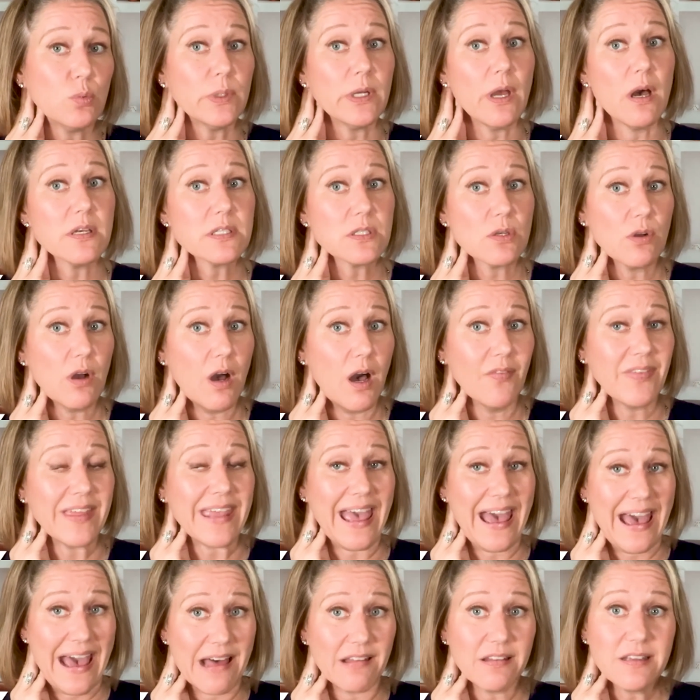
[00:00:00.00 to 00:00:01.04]
we also call the
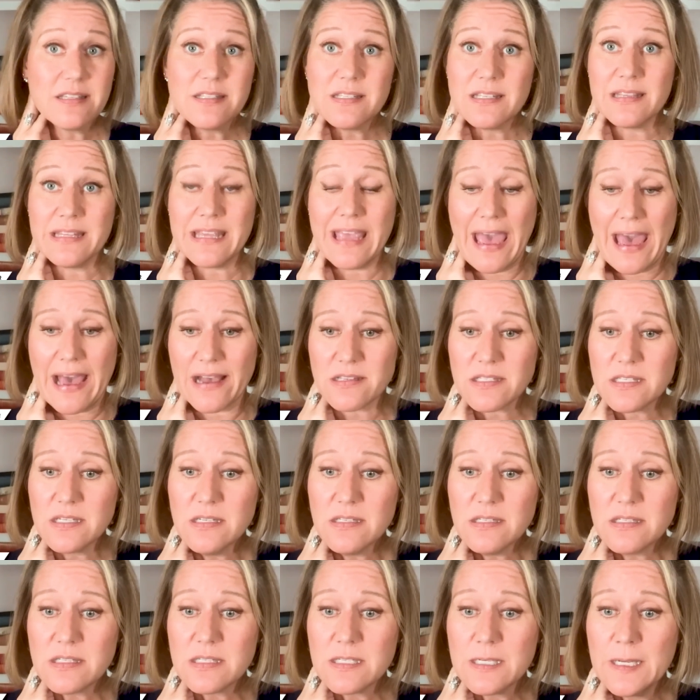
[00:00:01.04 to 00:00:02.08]
atlas and the
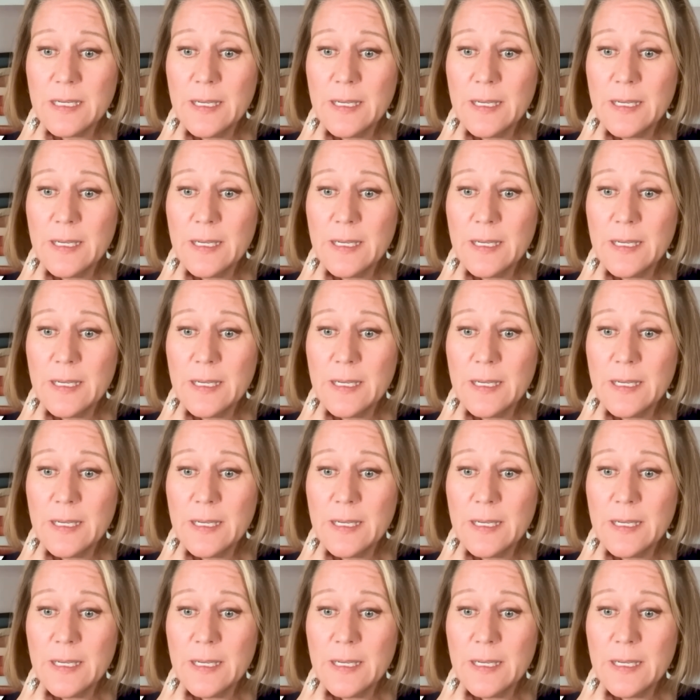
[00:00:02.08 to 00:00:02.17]
axis,